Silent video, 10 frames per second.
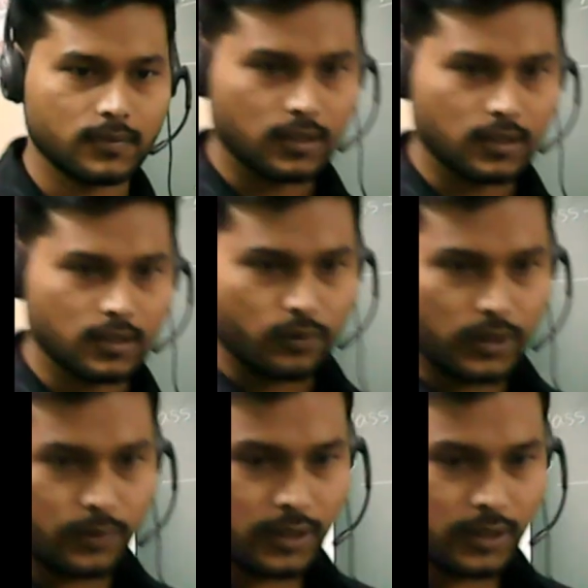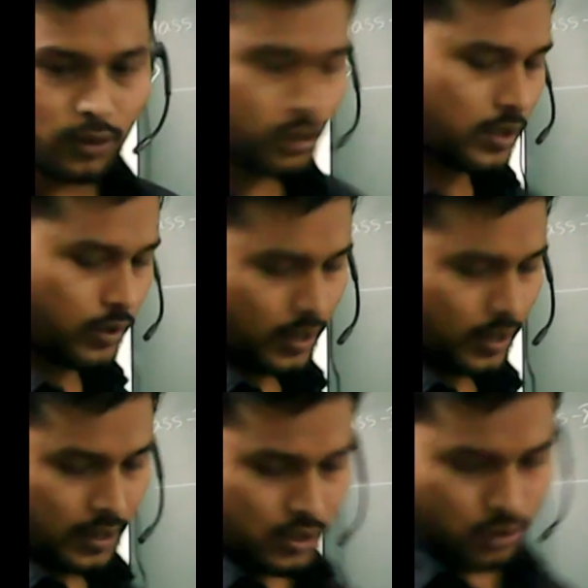Quick, no sir, okay.
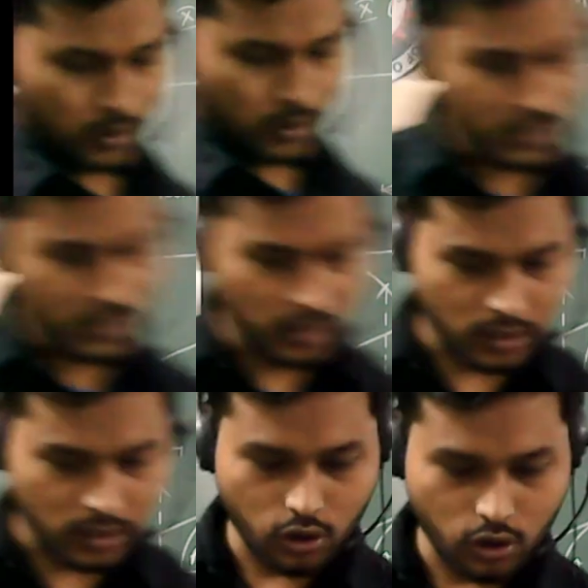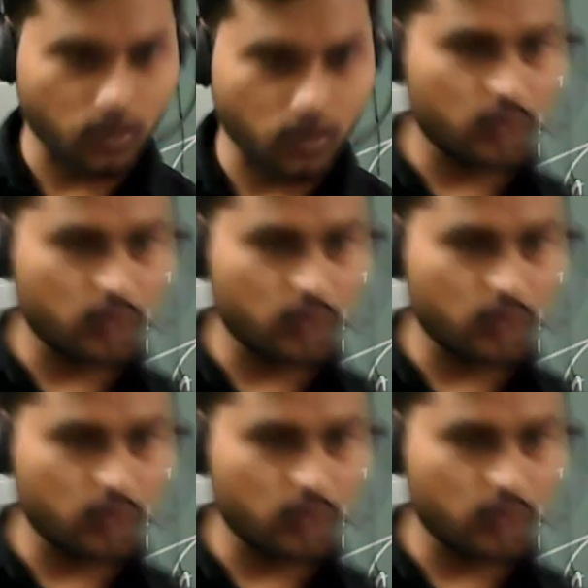So let's solve one more